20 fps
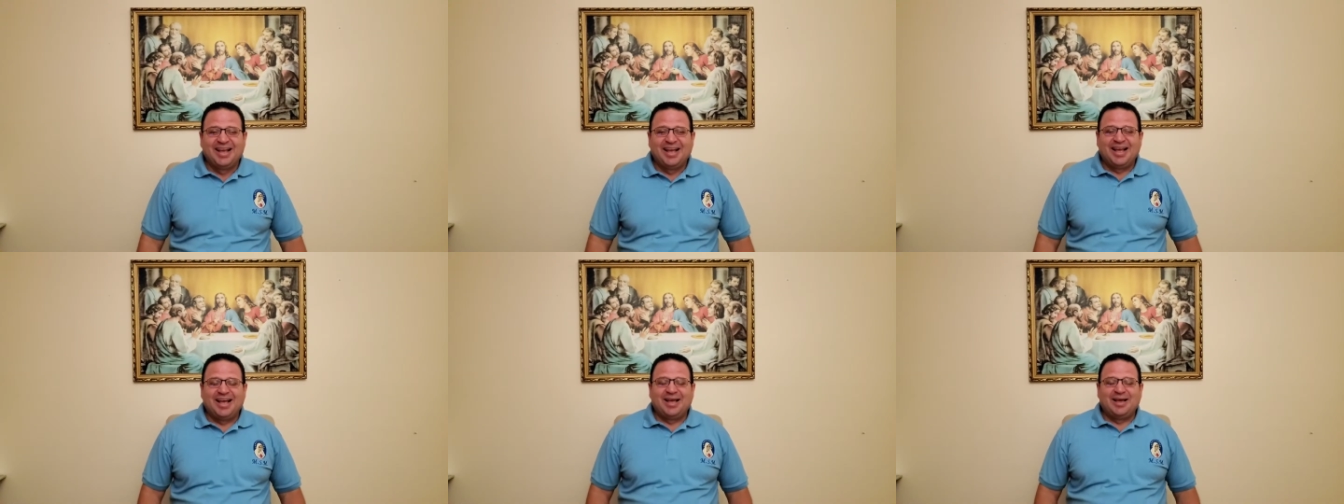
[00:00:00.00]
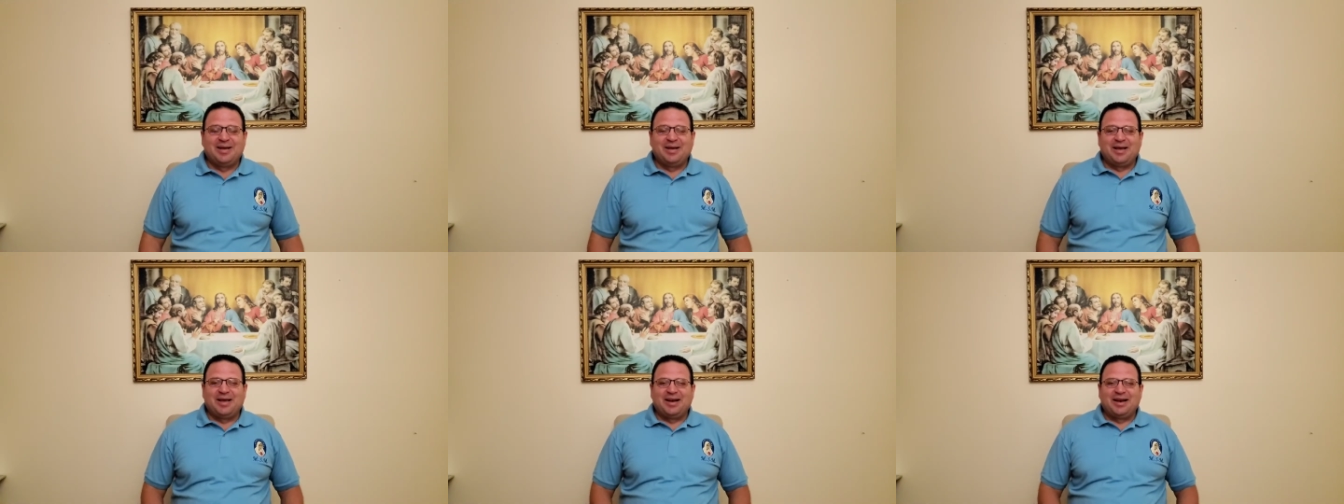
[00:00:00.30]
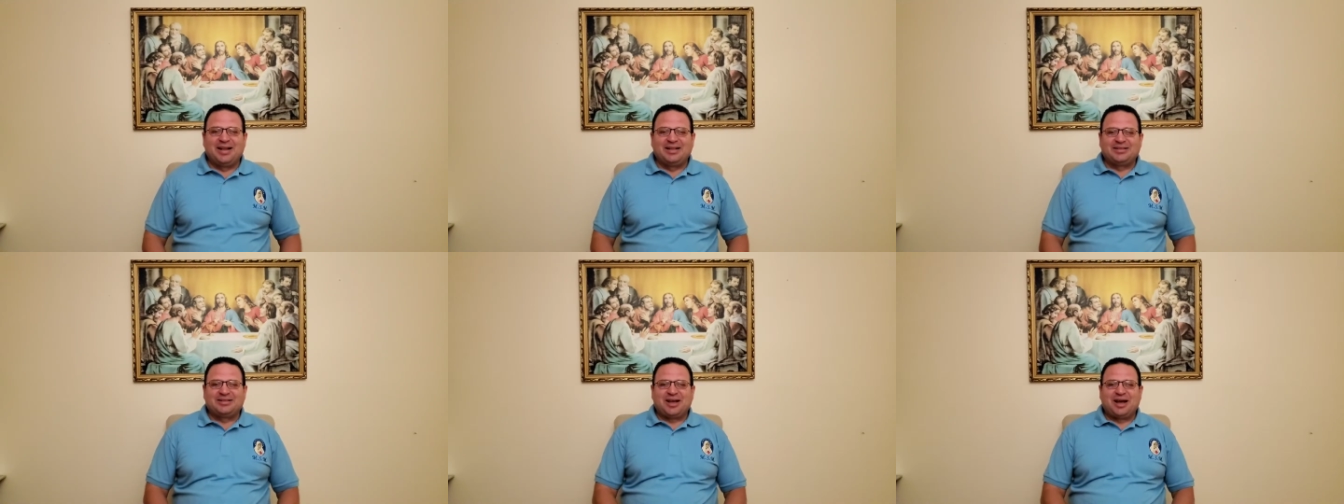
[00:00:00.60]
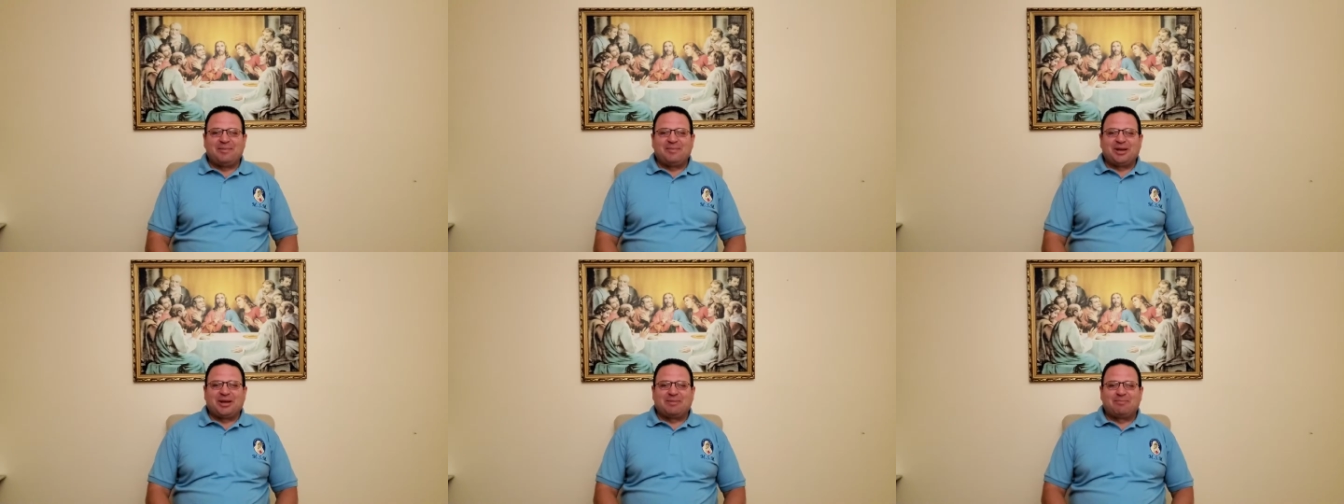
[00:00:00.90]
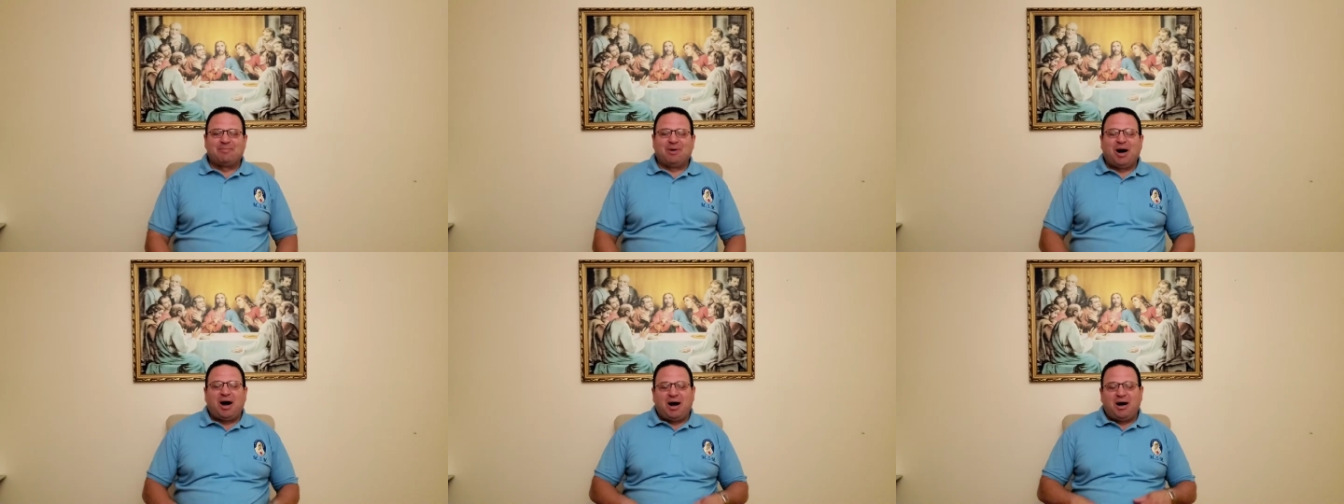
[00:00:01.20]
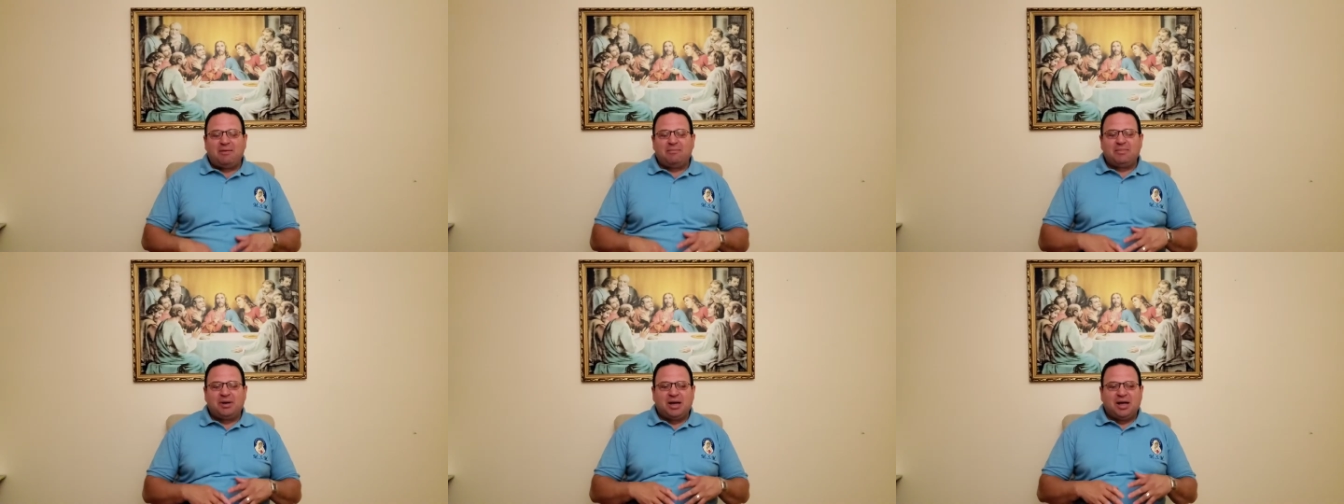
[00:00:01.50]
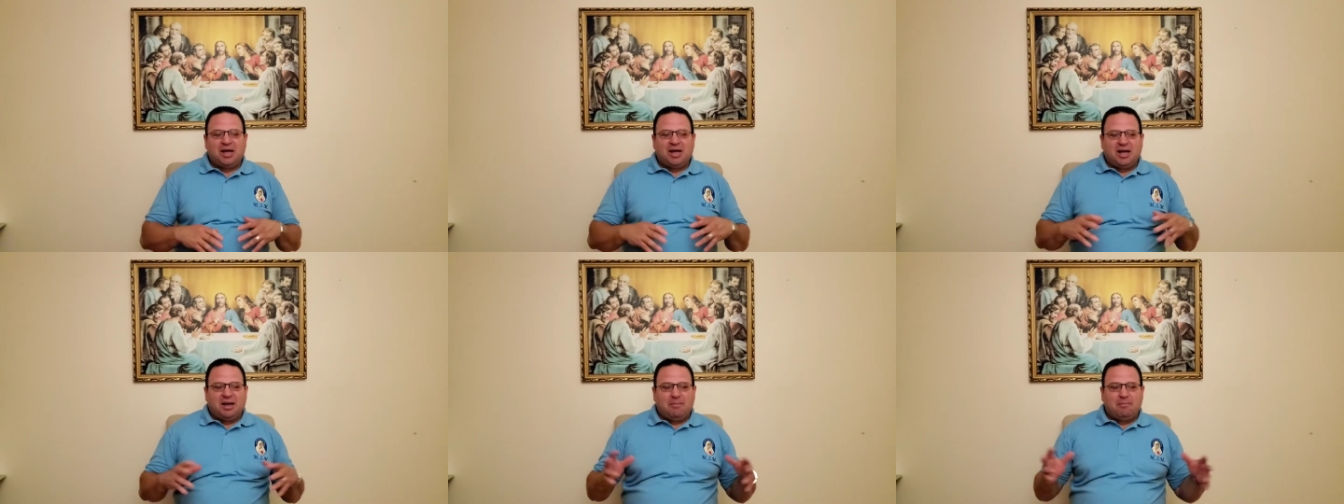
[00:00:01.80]
and atomic bomb.
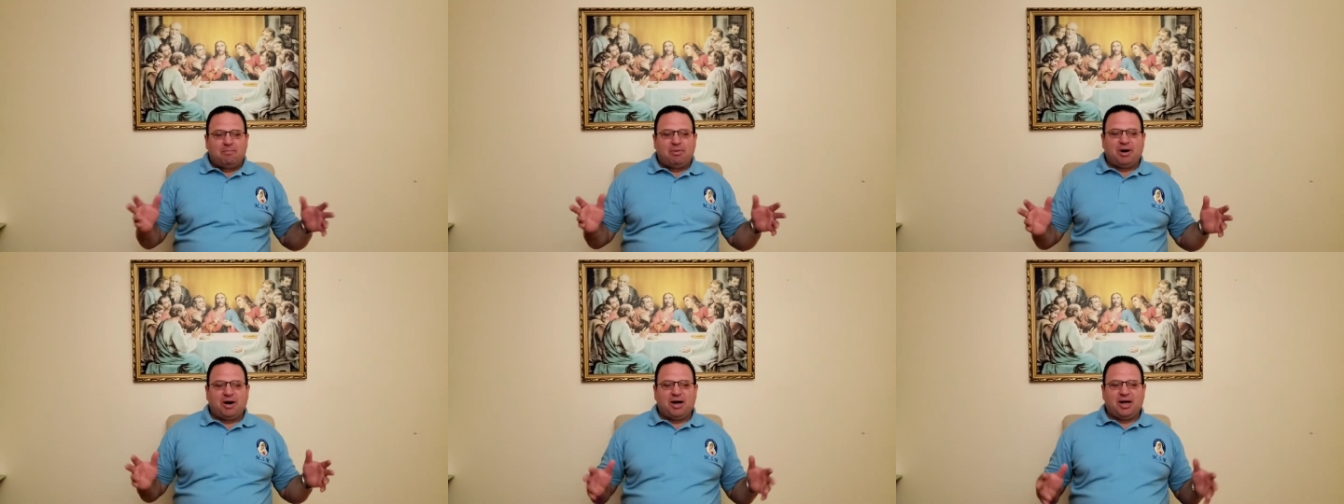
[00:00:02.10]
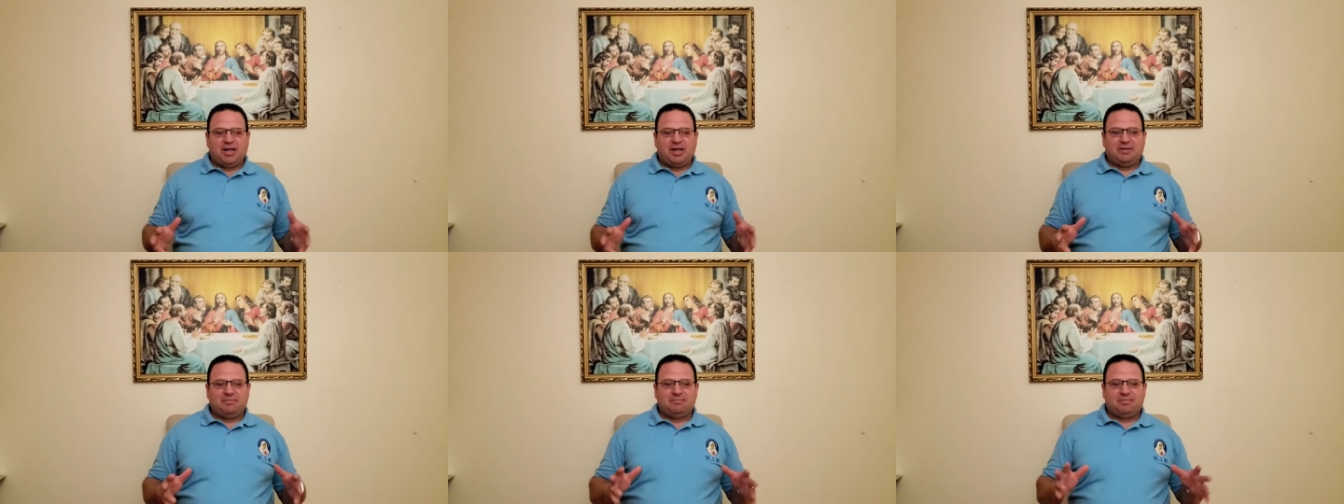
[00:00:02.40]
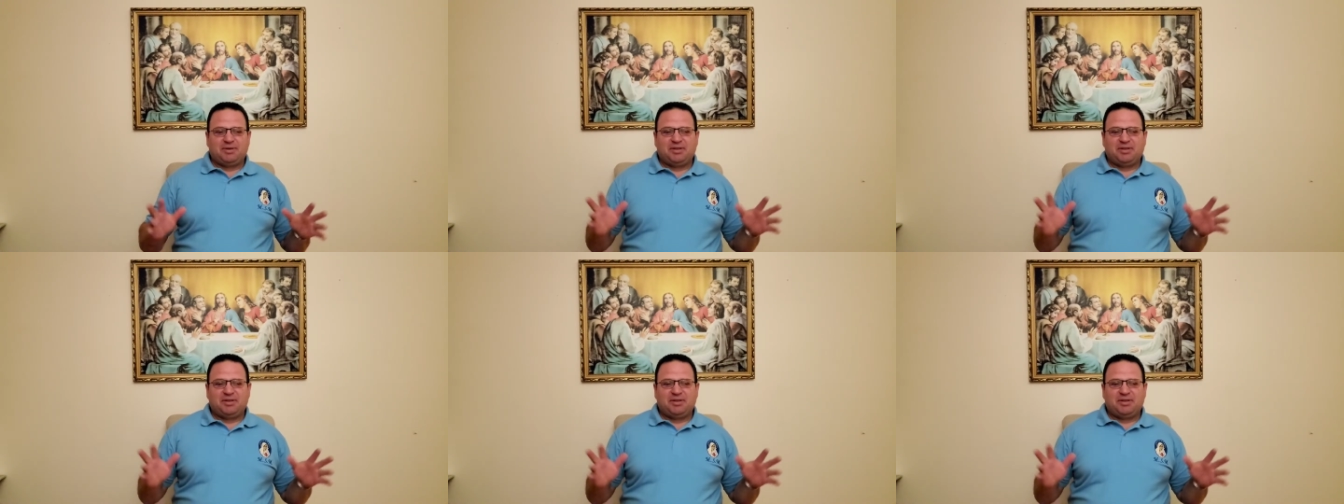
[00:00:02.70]
But